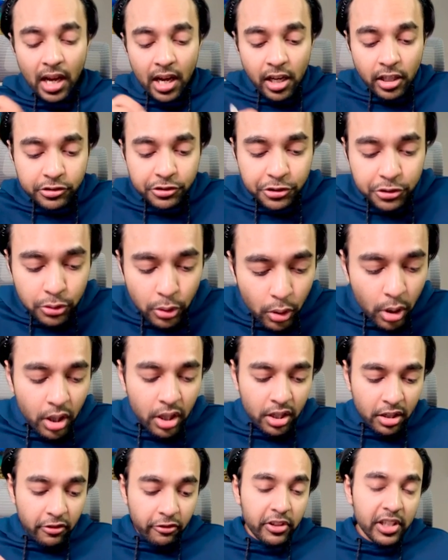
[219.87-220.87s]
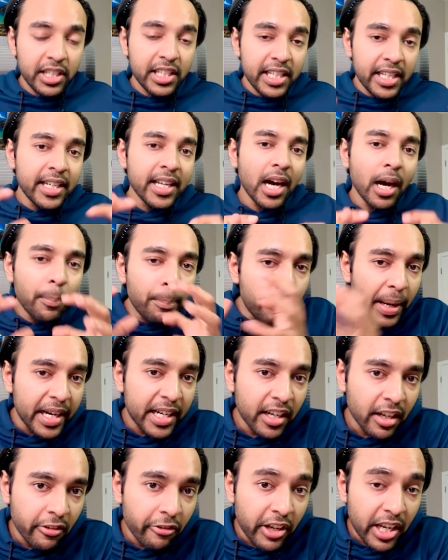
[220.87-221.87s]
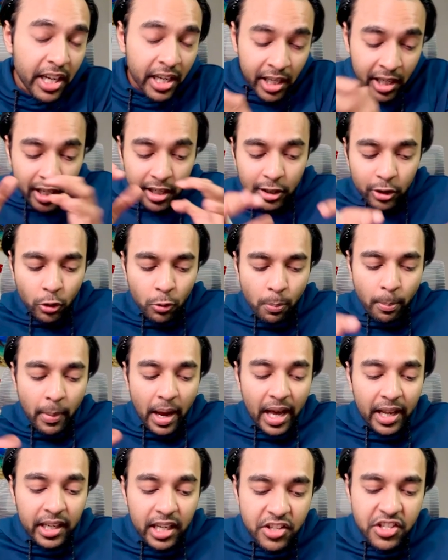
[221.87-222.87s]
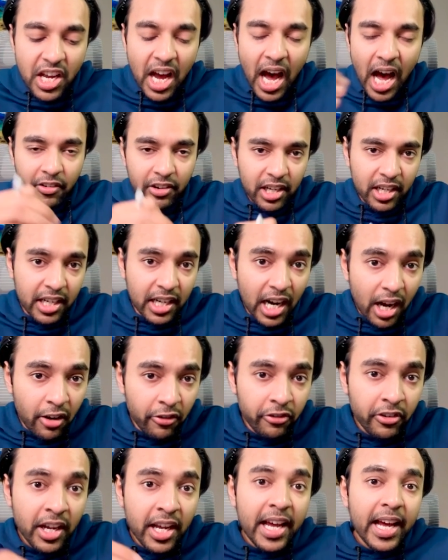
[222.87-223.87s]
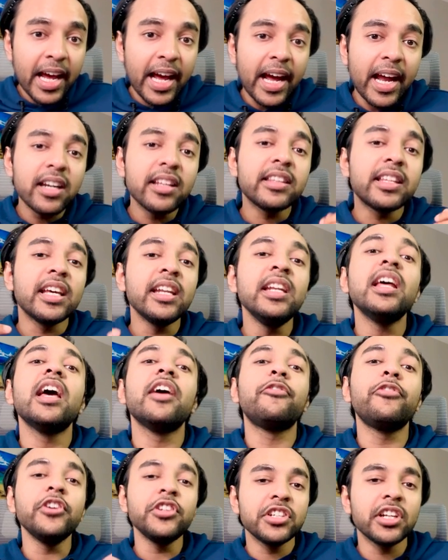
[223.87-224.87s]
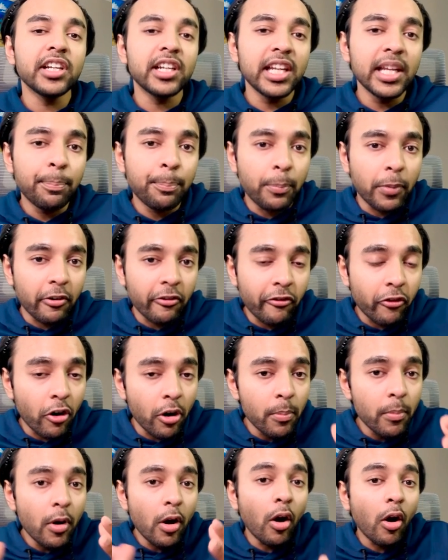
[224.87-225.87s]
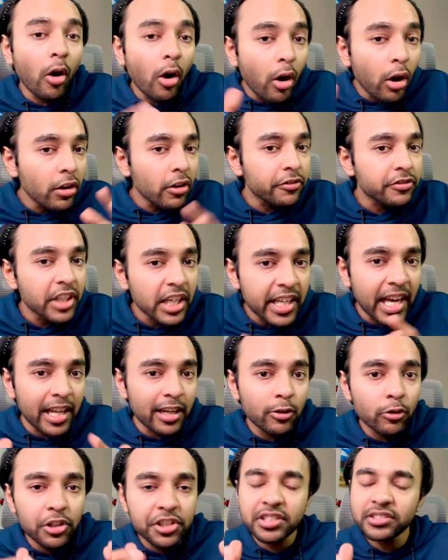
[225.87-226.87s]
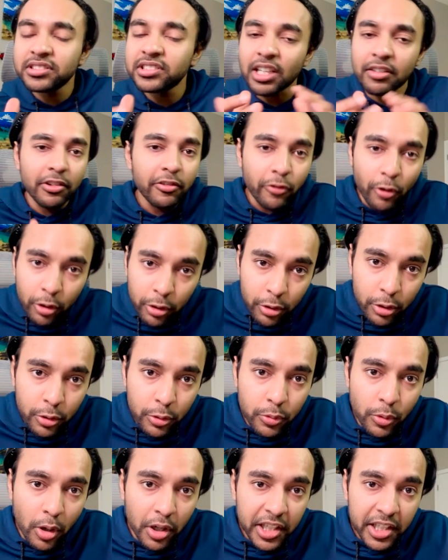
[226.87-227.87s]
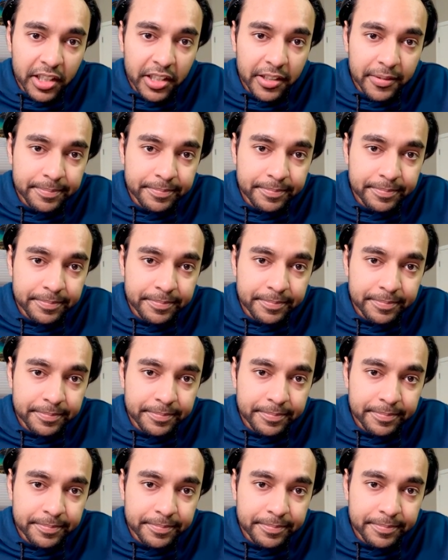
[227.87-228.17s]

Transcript: So we need a better way to manage our graph and then efficiently perform all of the calculations that we want to do on it.